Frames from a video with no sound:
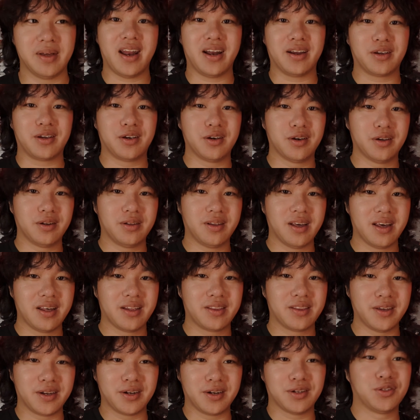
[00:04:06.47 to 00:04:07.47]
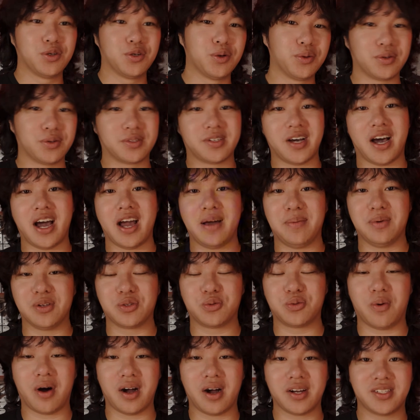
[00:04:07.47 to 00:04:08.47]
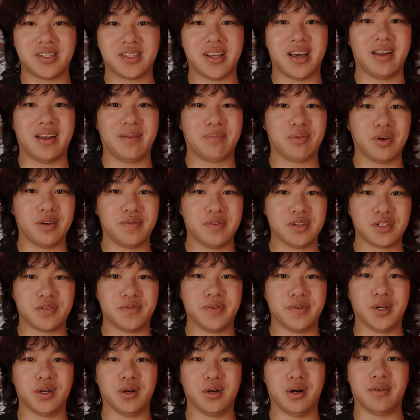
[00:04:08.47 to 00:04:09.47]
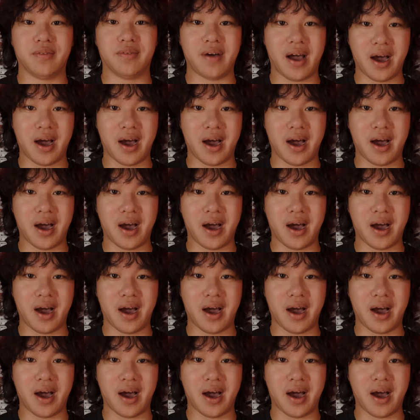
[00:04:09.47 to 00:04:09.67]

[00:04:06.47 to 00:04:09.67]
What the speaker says: and a good thing to do through time is watch that previous video of